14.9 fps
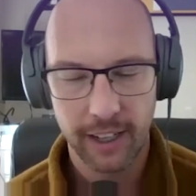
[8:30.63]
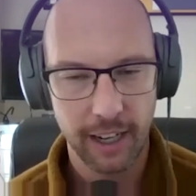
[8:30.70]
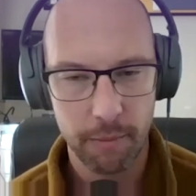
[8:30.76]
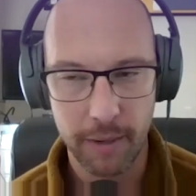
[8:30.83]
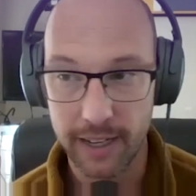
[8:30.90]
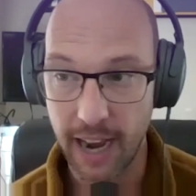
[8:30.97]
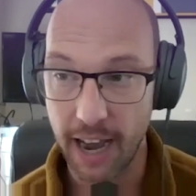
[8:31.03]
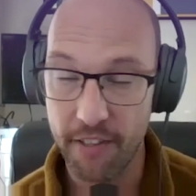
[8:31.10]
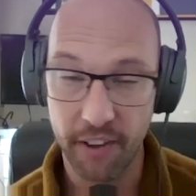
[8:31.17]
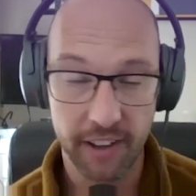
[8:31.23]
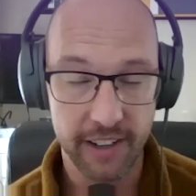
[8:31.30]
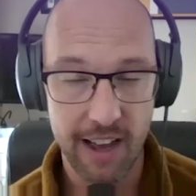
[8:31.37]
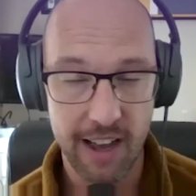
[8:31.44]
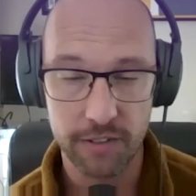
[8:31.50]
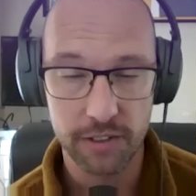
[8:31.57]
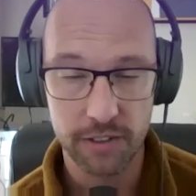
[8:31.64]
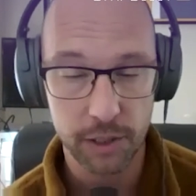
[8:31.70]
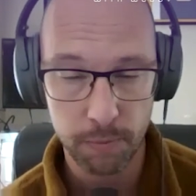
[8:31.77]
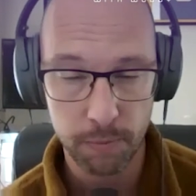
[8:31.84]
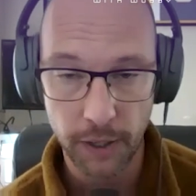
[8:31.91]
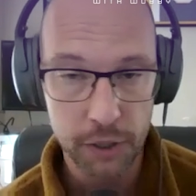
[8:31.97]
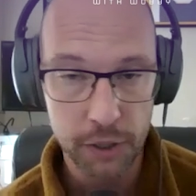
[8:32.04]
I mean, I think Dalvin's a
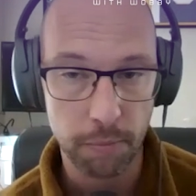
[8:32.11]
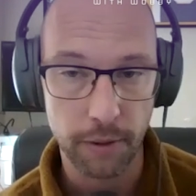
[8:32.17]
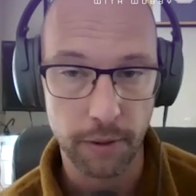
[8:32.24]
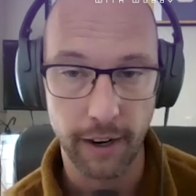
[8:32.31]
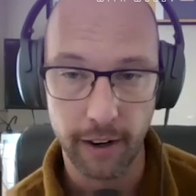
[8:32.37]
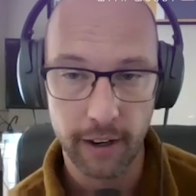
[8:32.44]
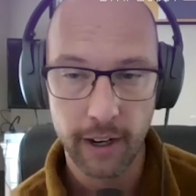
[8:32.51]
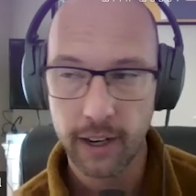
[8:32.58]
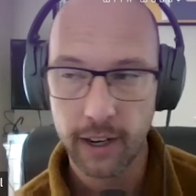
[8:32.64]
special player.